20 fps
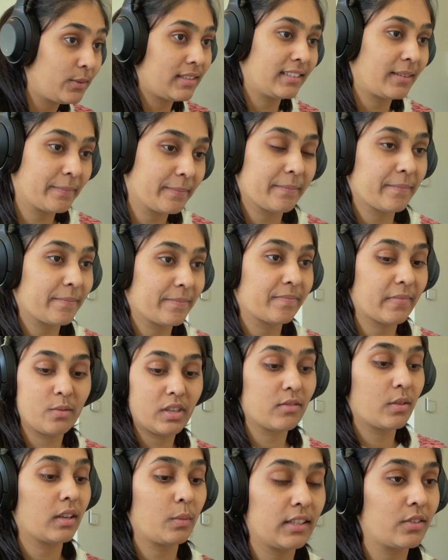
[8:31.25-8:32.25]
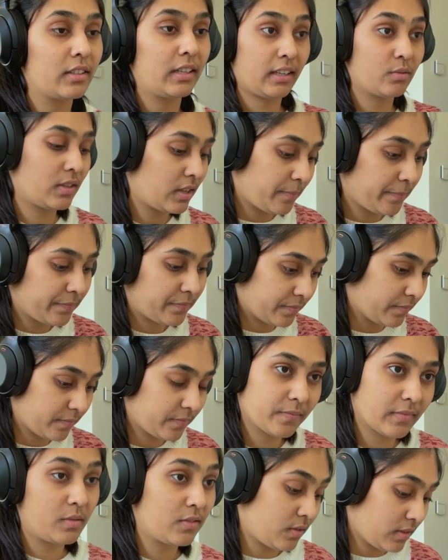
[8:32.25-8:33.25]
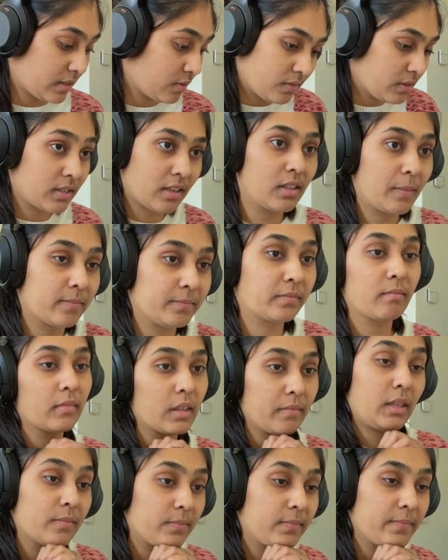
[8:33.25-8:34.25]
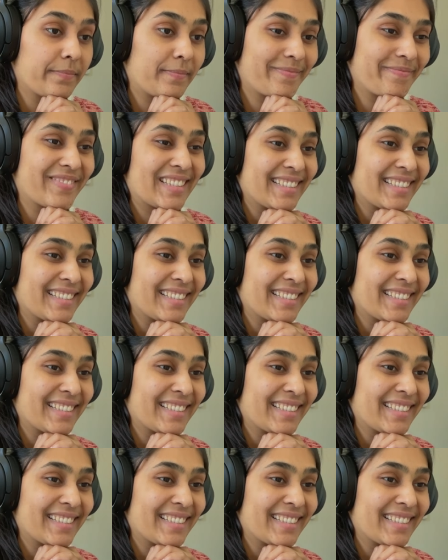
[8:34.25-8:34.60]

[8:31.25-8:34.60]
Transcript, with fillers: and we had a good discussion for about an hour or so.